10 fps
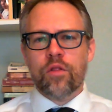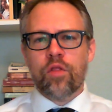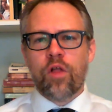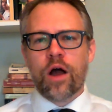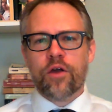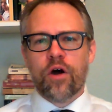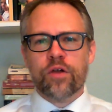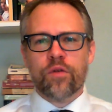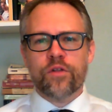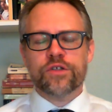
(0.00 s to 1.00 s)
Locke on
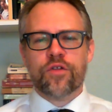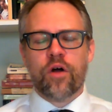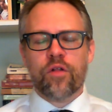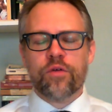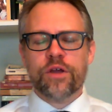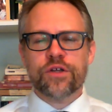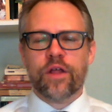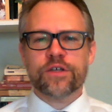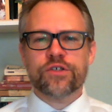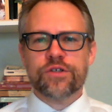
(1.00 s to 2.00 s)
Religious Toleration,
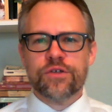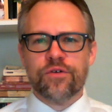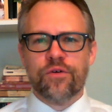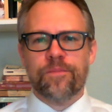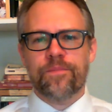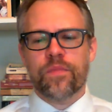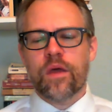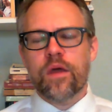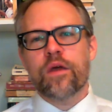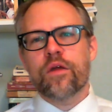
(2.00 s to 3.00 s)
Lecture 2.
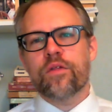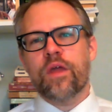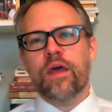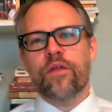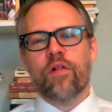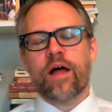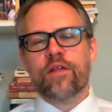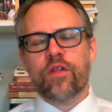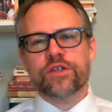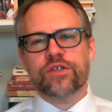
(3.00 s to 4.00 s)
In the
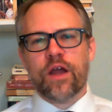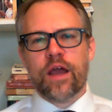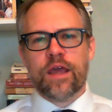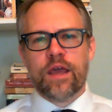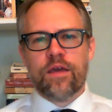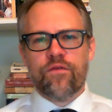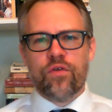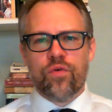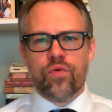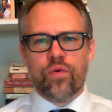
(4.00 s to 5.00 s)
last lecture, I gave
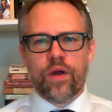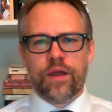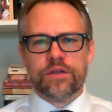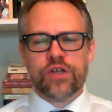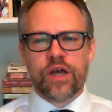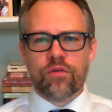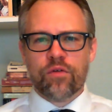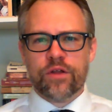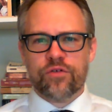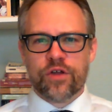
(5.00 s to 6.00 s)
you a
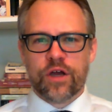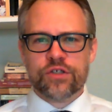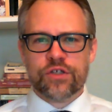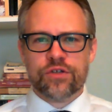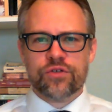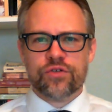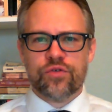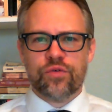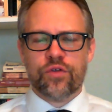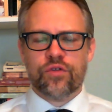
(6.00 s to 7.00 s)
general introduction
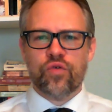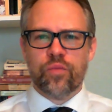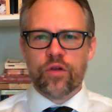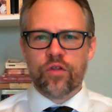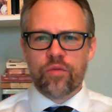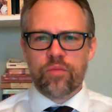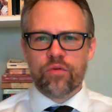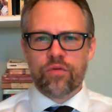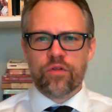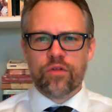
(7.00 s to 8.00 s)
to the two
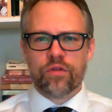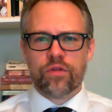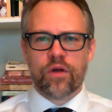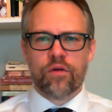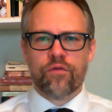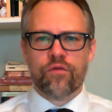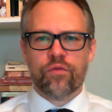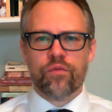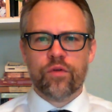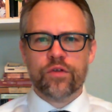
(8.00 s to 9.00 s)
principles of
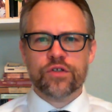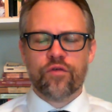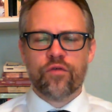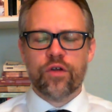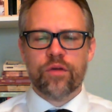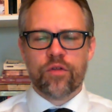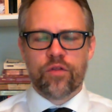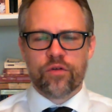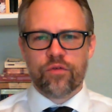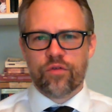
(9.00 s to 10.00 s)
religious freedom as
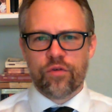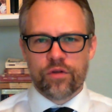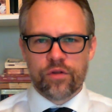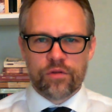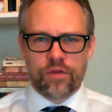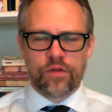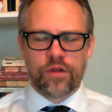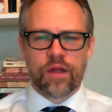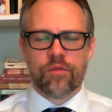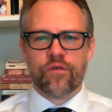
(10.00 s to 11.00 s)
understood at the
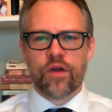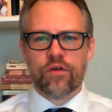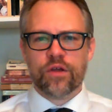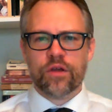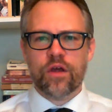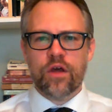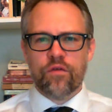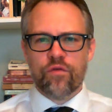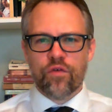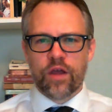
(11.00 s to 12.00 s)
time of the founding,
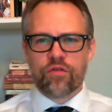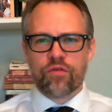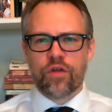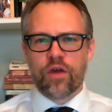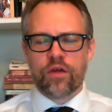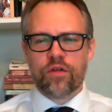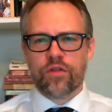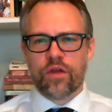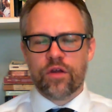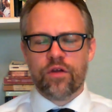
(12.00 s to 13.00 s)
free
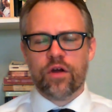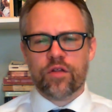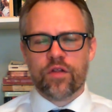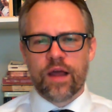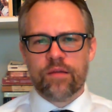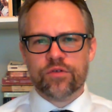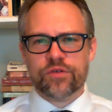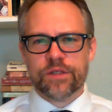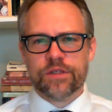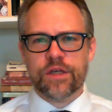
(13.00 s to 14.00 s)
exercise and
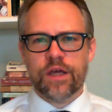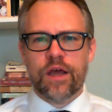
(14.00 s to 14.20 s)
non-establishment.